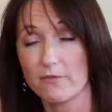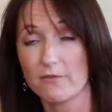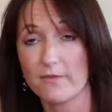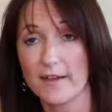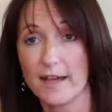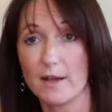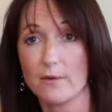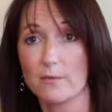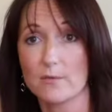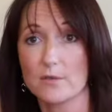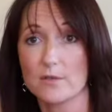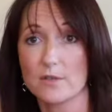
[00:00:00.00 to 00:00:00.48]

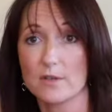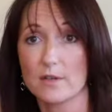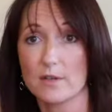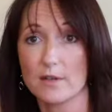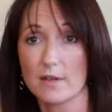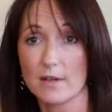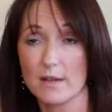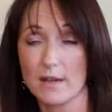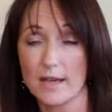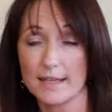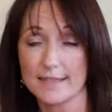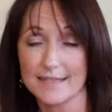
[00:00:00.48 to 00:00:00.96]
found
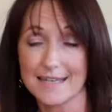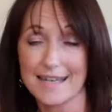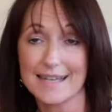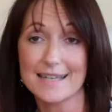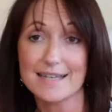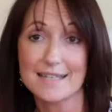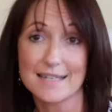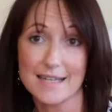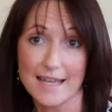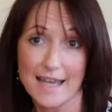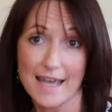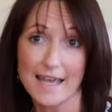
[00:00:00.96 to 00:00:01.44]
as
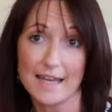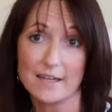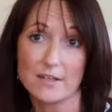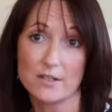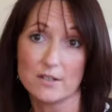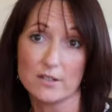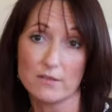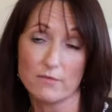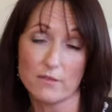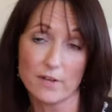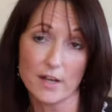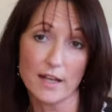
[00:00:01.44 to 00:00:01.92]

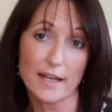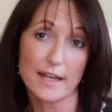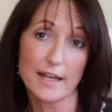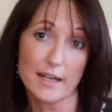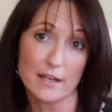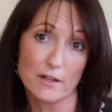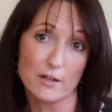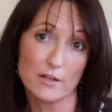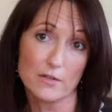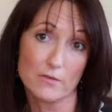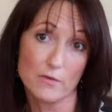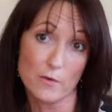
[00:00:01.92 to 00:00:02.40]
indicators of
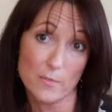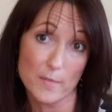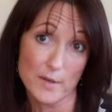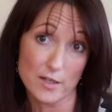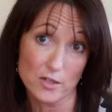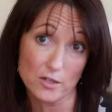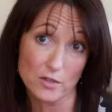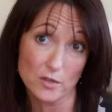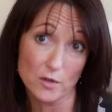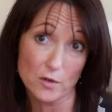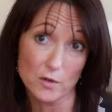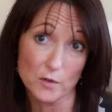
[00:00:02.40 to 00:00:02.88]
likelihood of
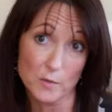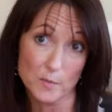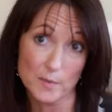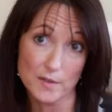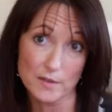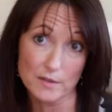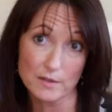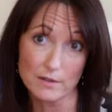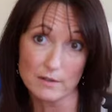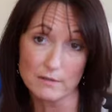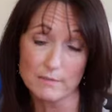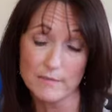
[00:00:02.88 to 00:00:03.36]
admission to
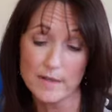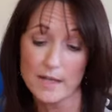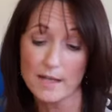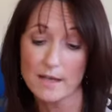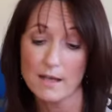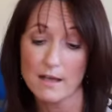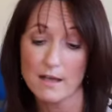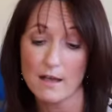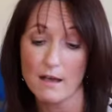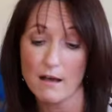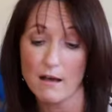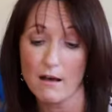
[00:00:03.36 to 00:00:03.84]
hospital,
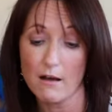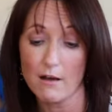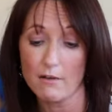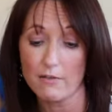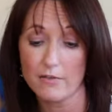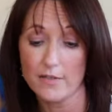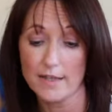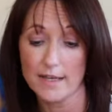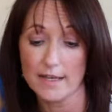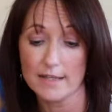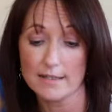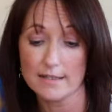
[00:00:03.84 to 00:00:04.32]
are
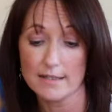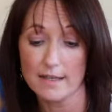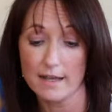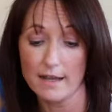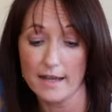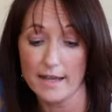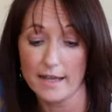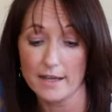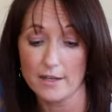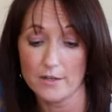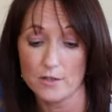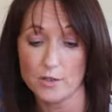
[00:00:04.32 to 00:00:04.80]
things
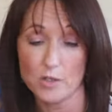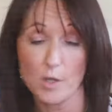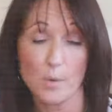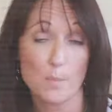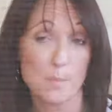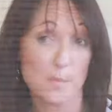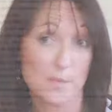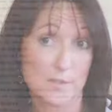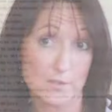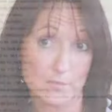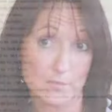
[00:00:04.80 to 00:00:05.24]
like numbers